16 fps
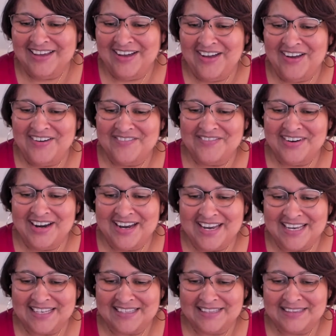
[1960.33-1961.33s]
all
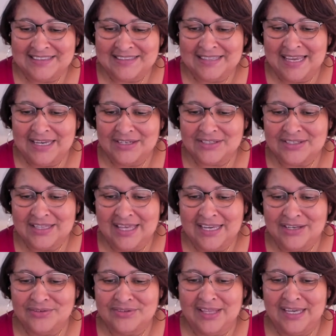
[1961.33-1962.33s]
right. Thank you.
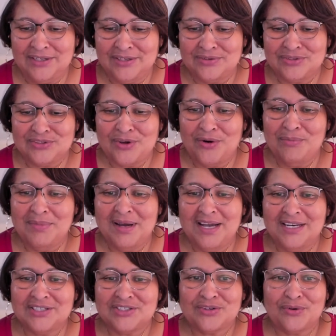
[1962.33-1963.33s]
Thank you. Thank you so
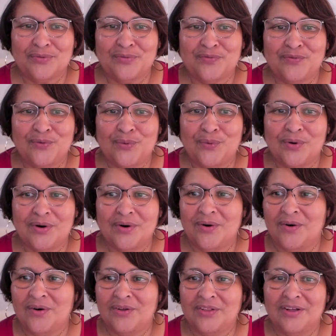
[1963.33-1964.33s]
much
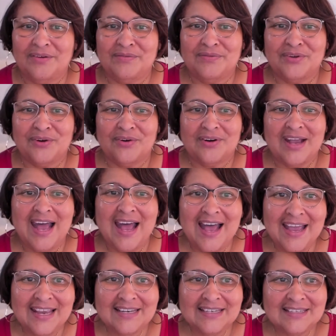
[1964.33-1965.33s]
for all of your
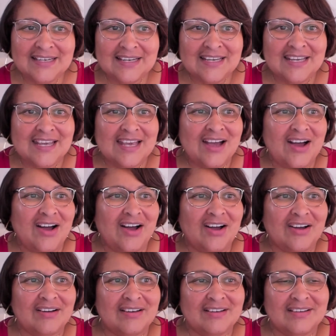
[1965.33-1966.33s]
kind uh,
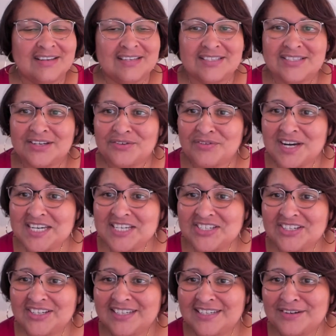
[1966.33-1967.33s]

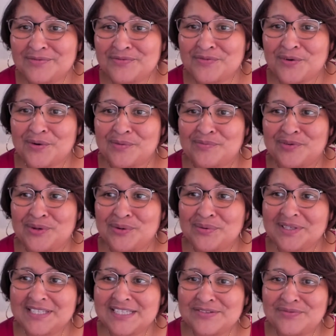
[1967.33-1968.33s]
consideration for
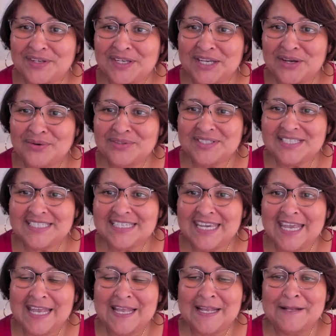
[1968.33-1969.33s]
viewing this video
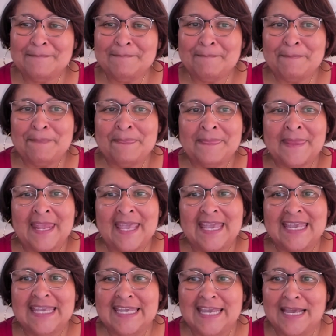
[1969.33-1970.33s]
today.
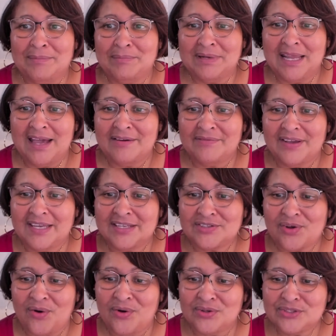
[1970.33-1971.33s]
Ecamm Live
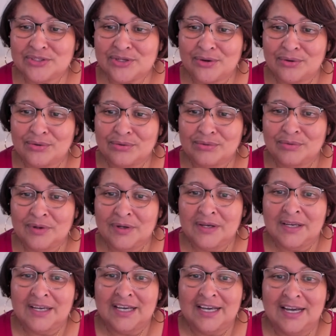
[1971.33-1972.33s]
has also.
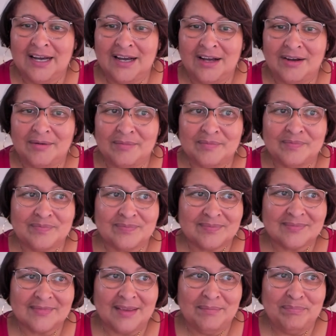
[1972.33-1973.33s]
Uh,
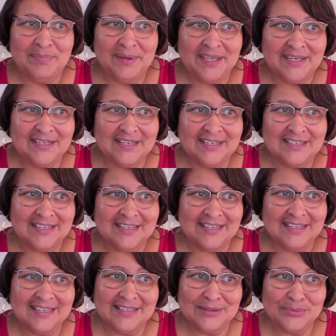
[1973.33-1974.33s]
been
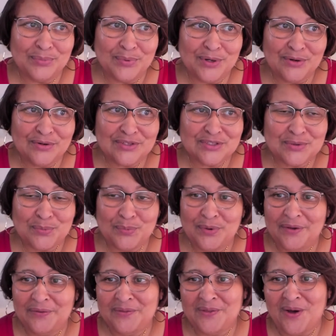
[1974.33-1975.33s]
in the works
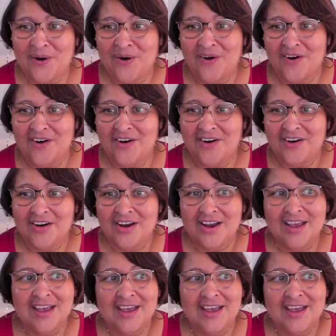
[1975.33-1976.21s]
with our